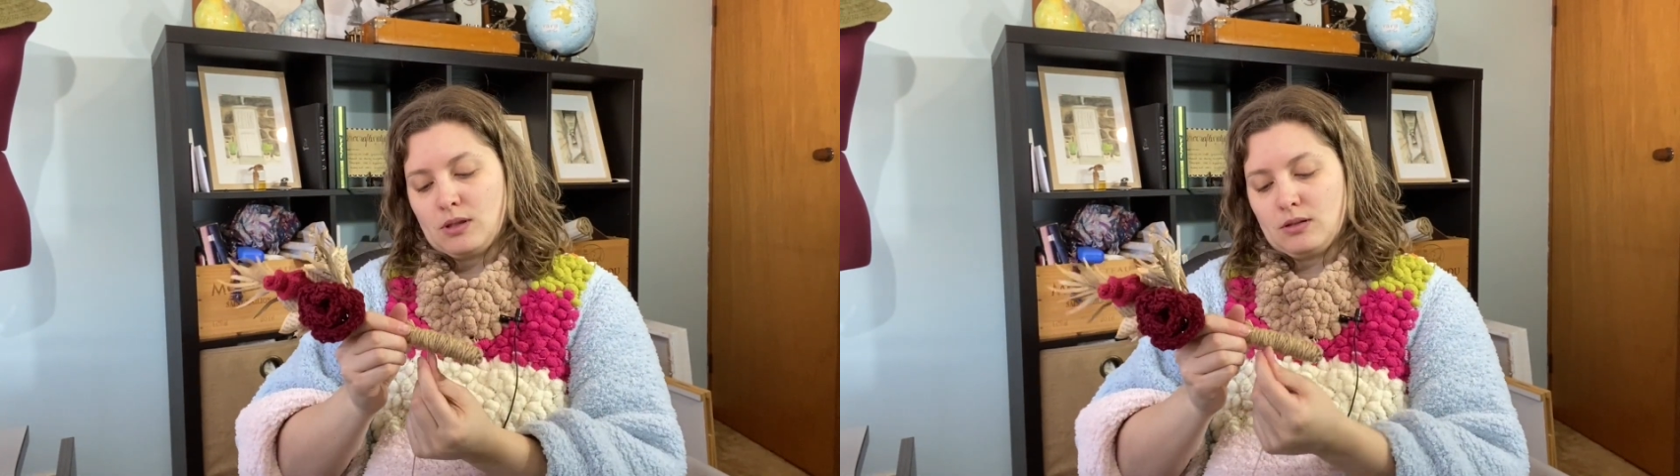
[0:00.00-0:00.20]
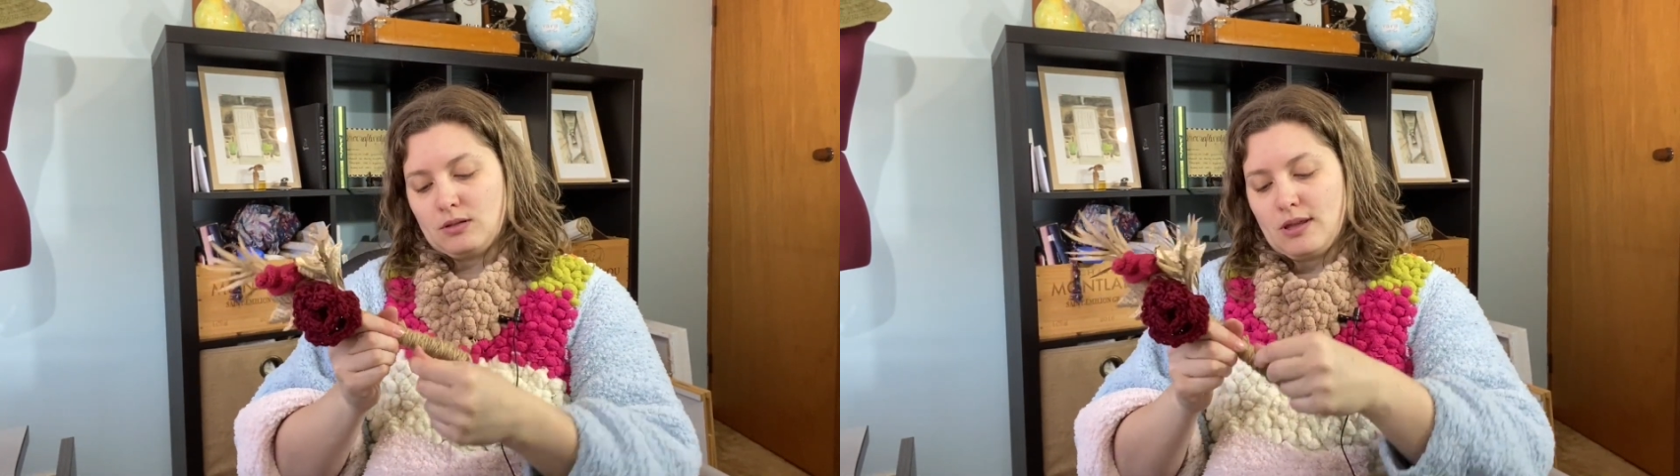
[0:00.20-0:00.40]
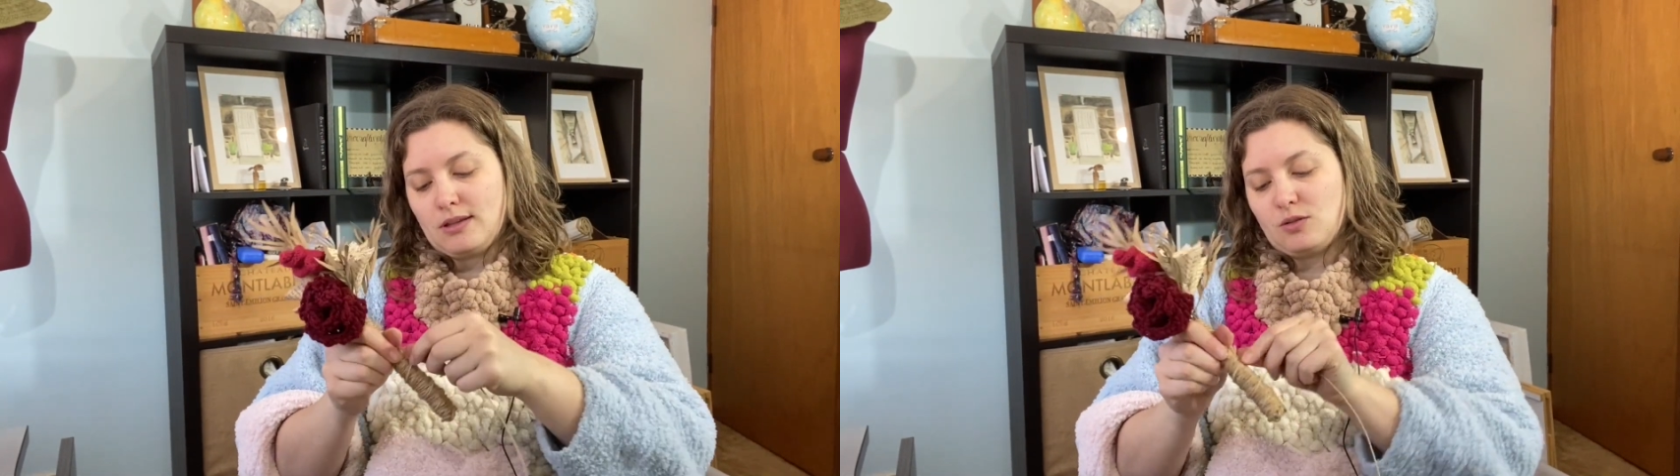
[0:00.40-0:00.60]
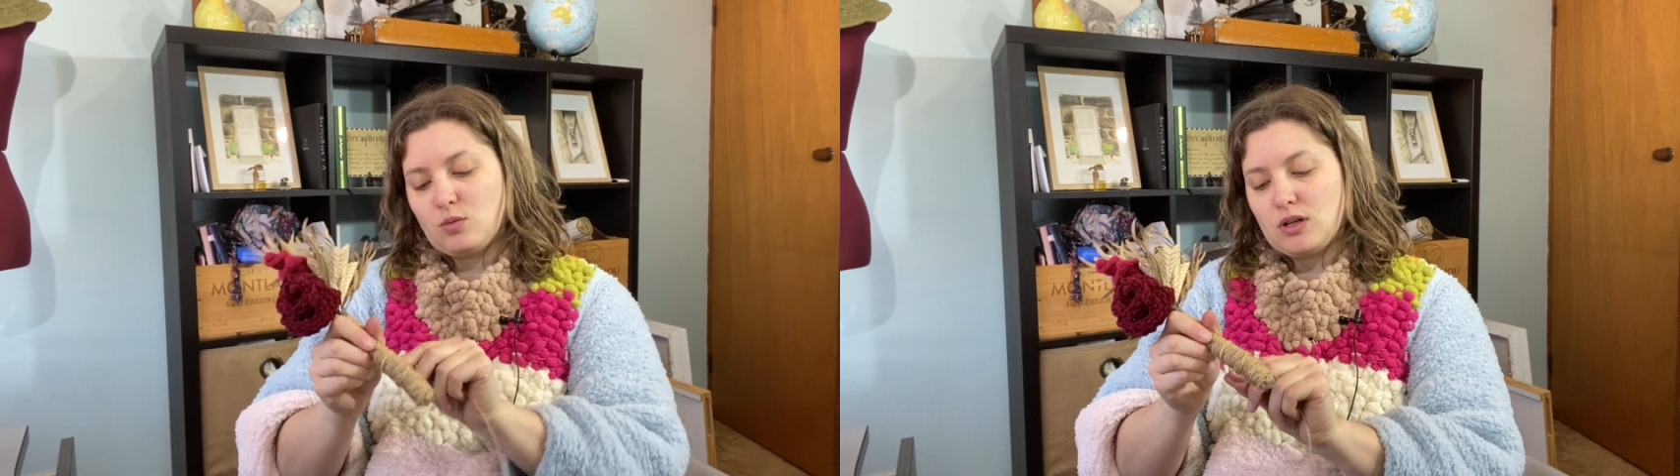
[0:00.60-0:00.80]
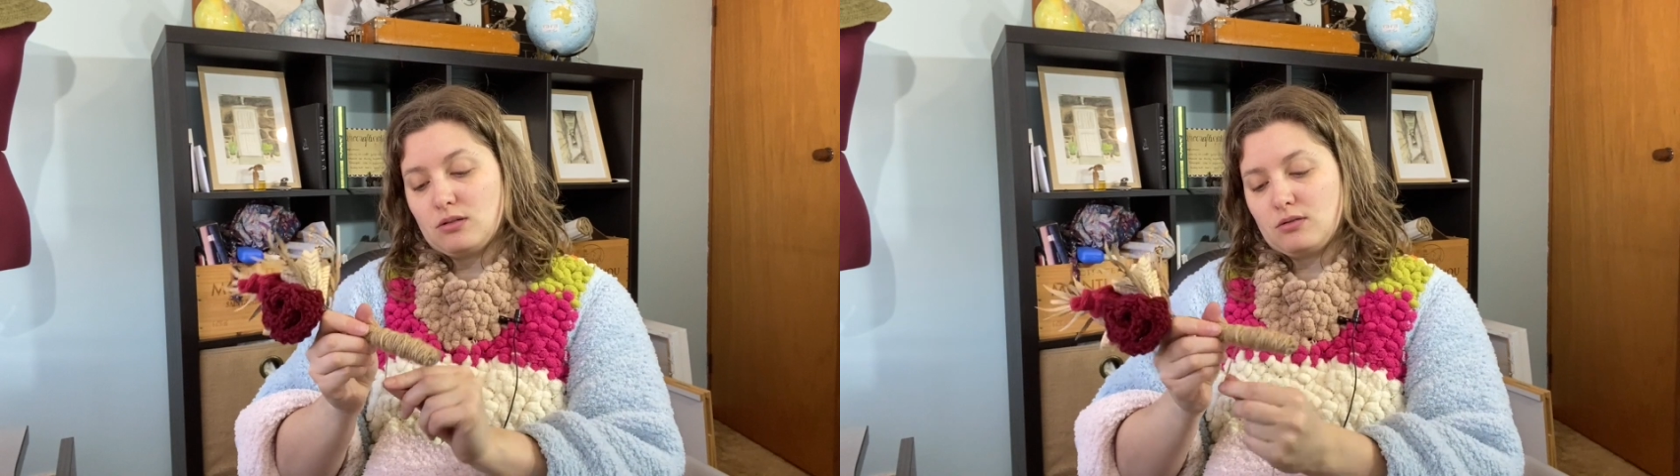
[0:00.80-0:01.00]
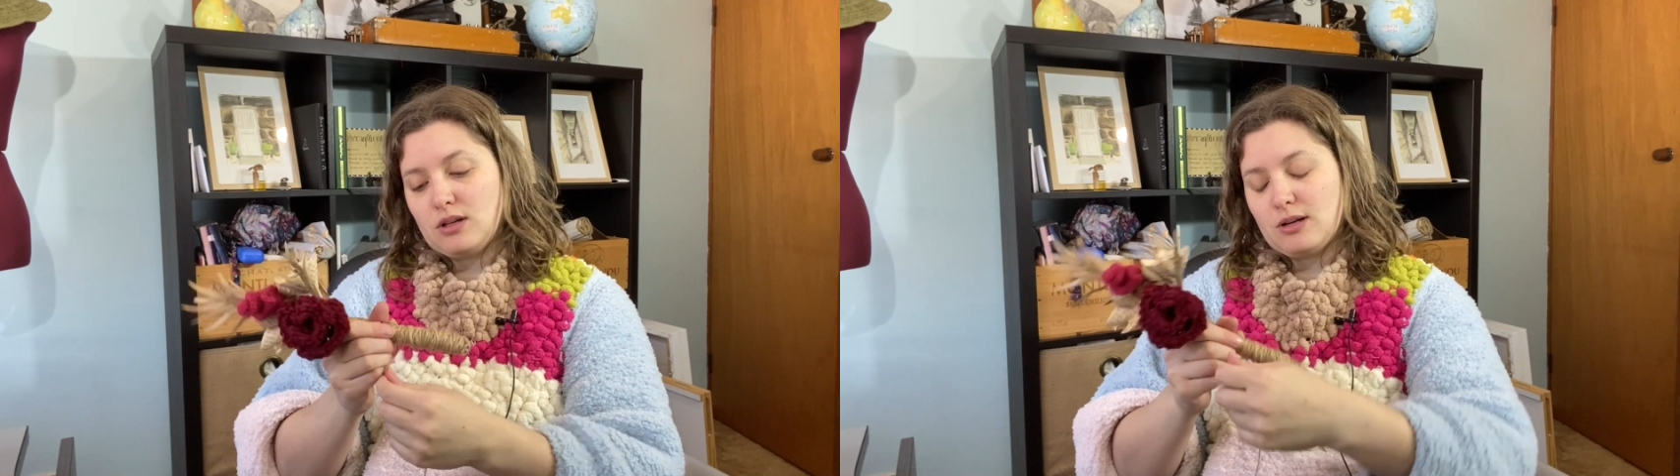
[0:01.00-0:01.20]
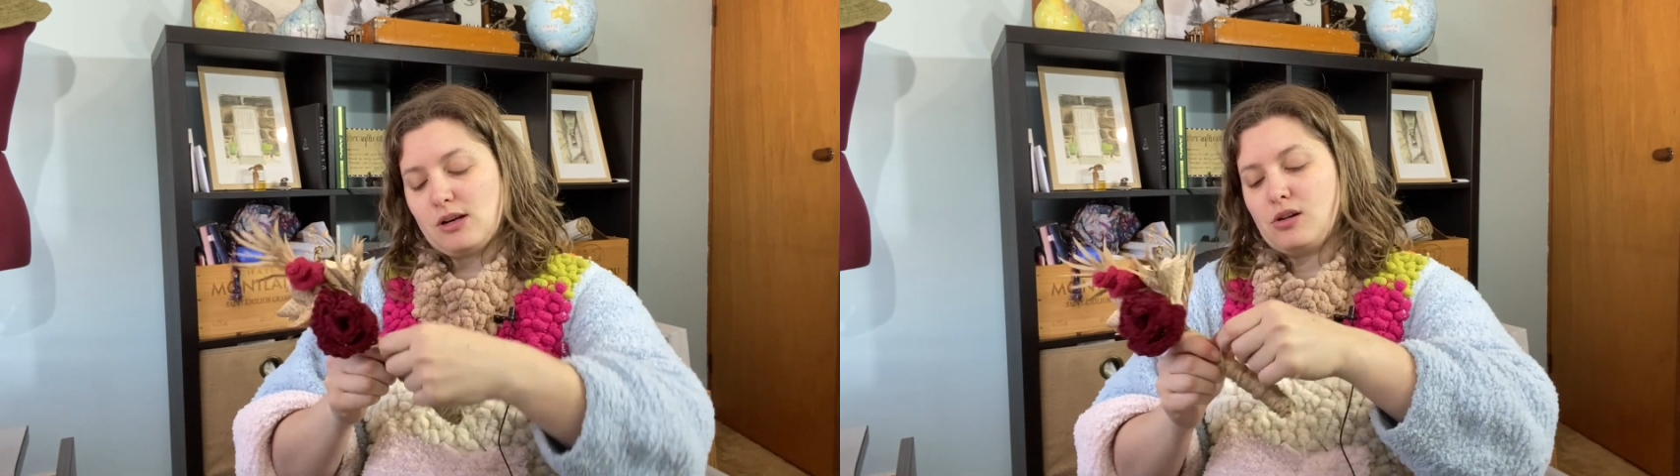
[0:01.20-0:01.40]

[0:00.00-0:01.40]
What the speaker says: So that's one. And I